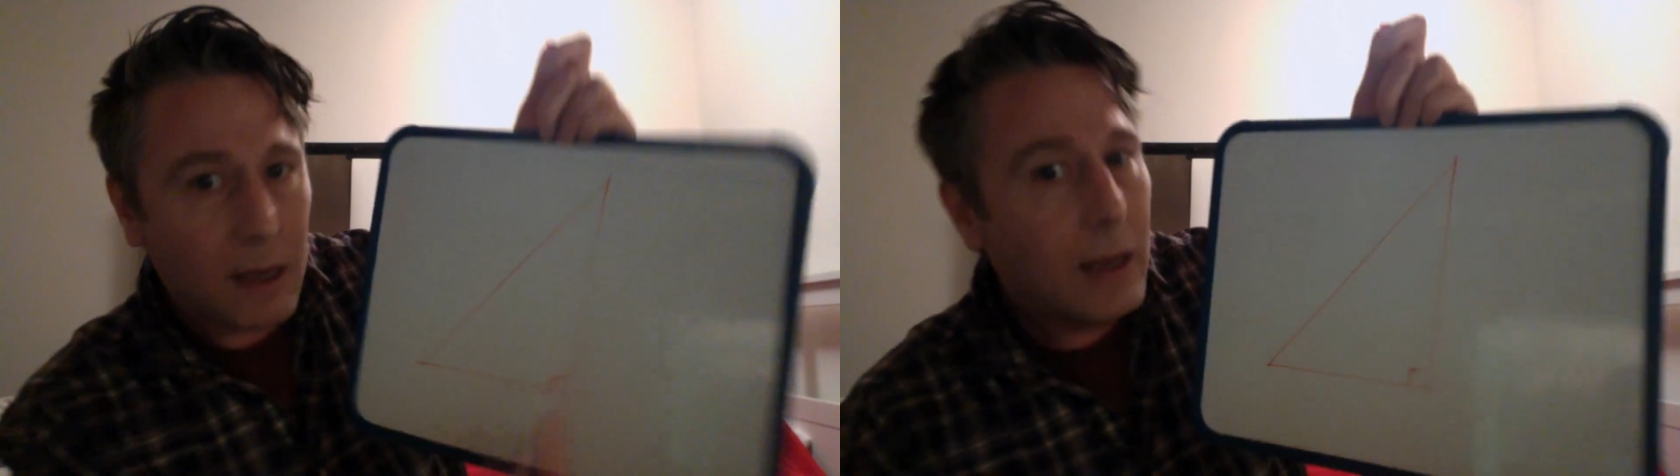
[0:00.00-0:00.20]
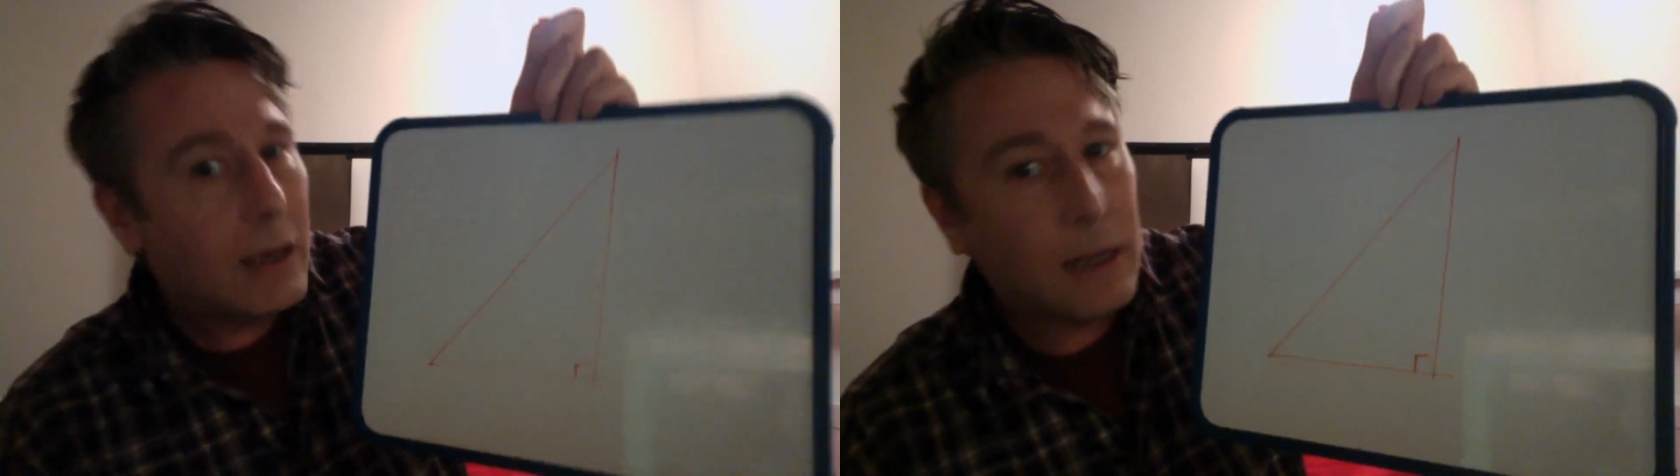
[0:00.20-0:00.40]

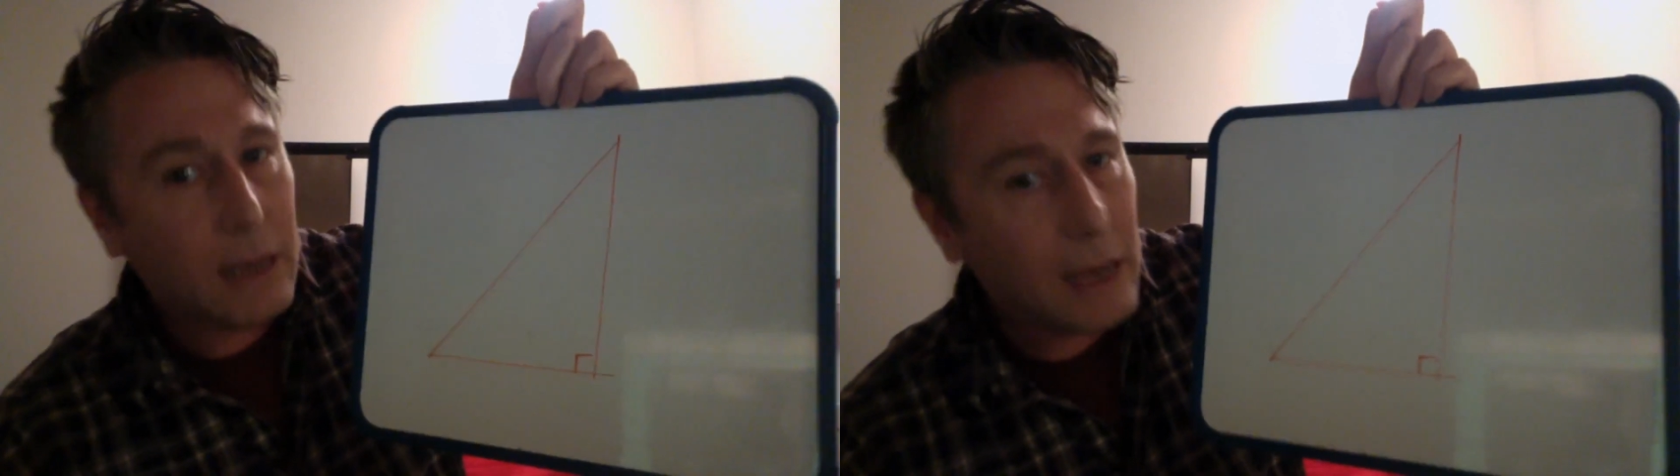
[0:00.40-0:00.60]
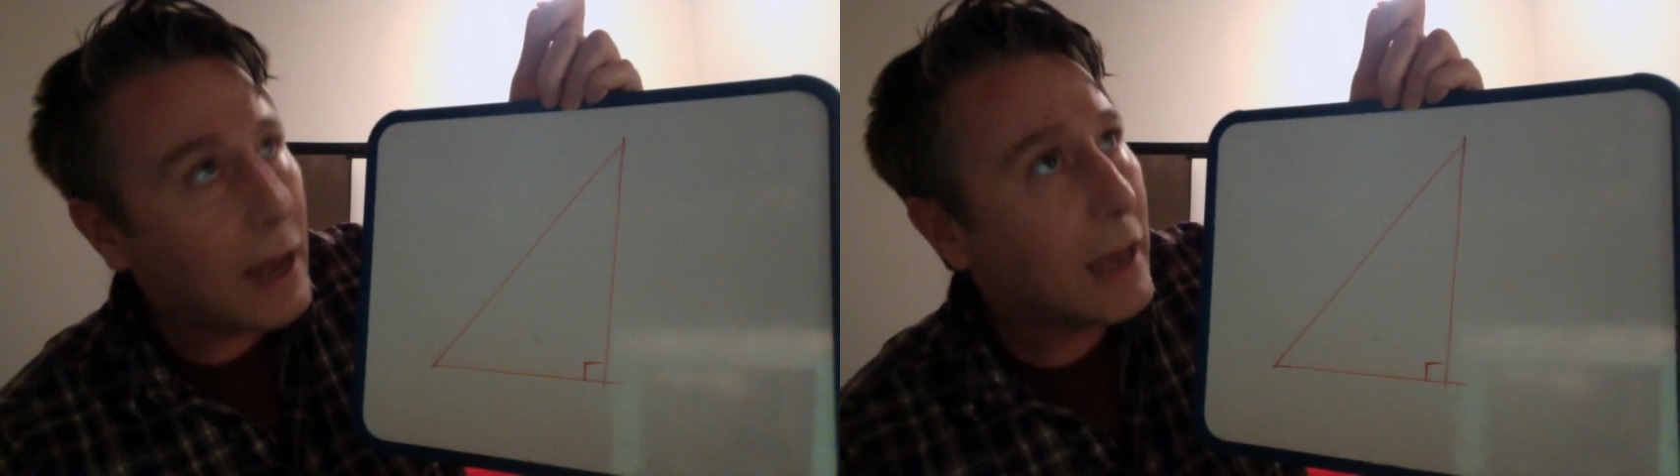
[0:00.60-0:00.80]

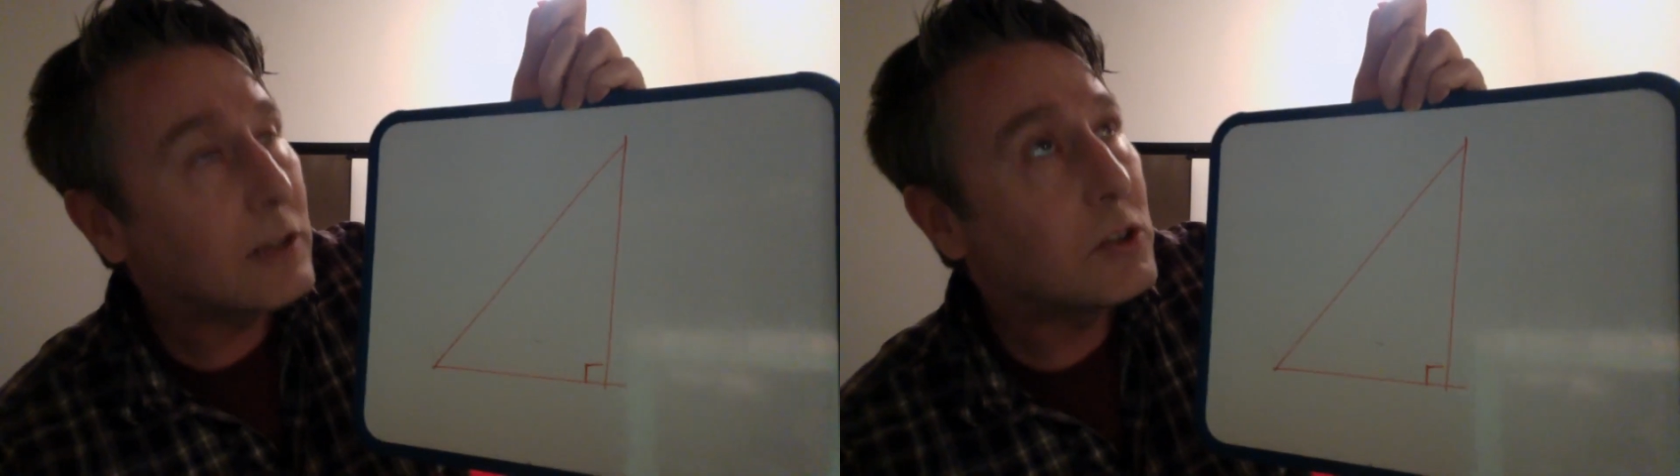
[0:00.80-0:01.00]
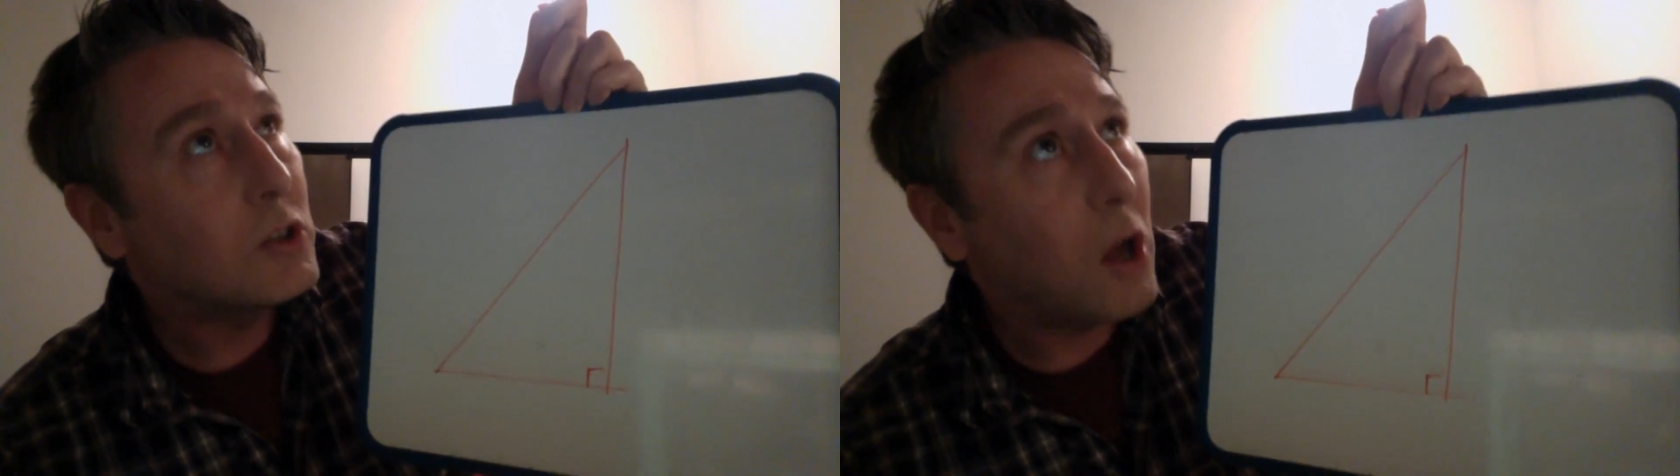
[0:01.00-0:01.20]
Here is
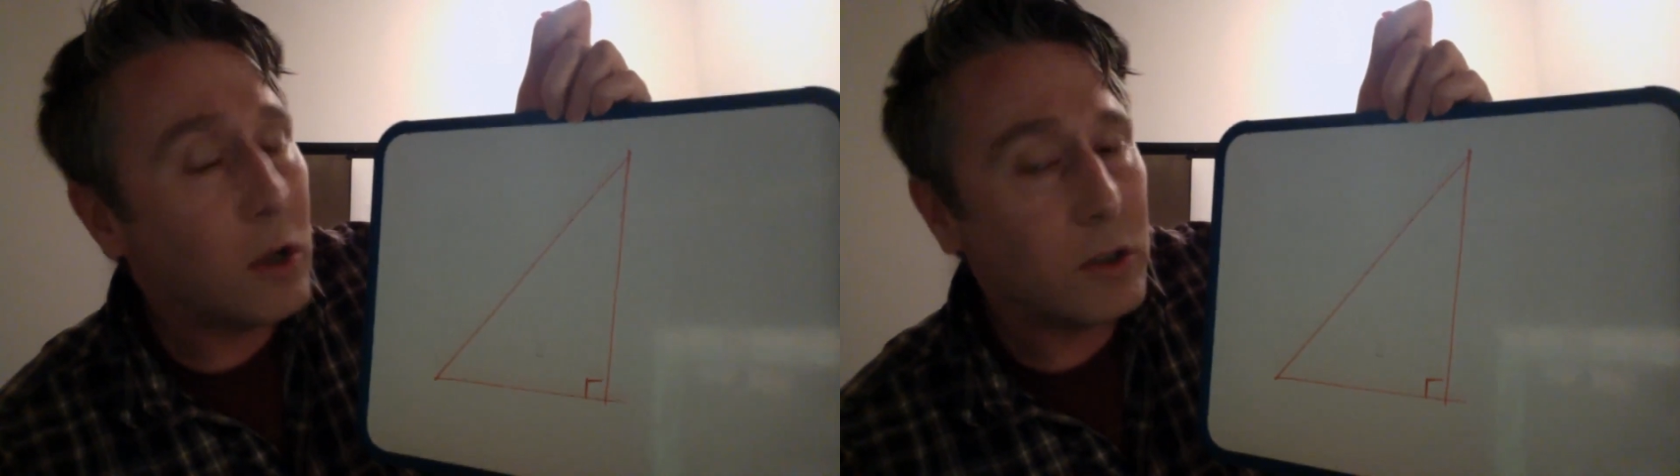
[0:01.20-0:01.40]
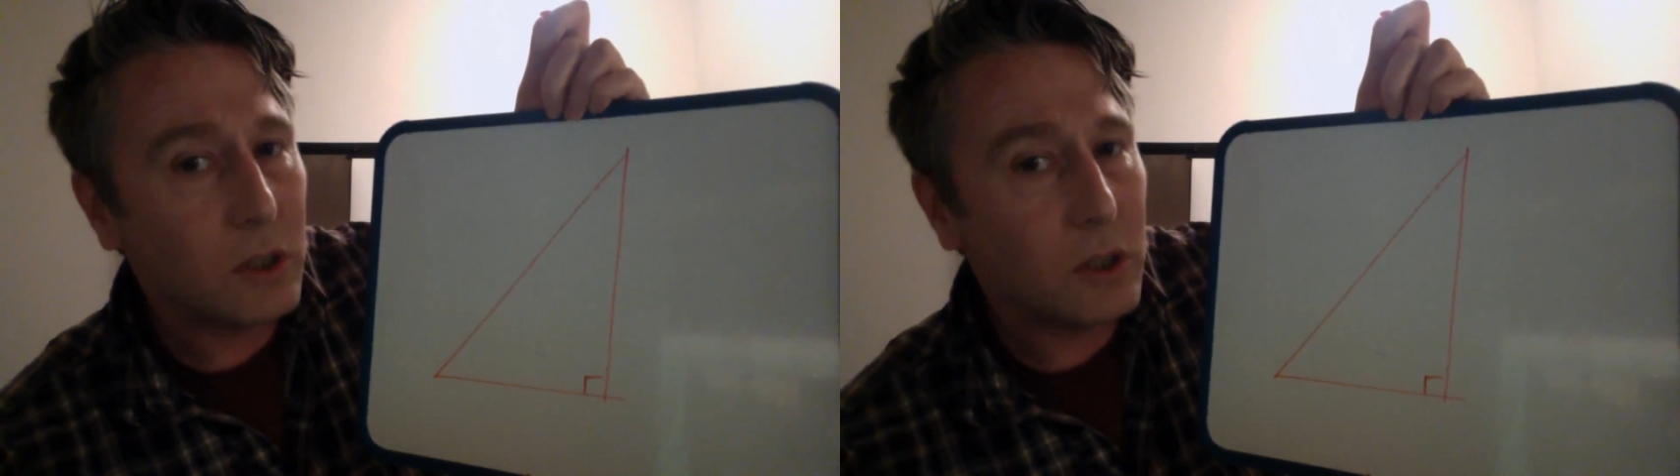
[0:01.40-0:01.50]
not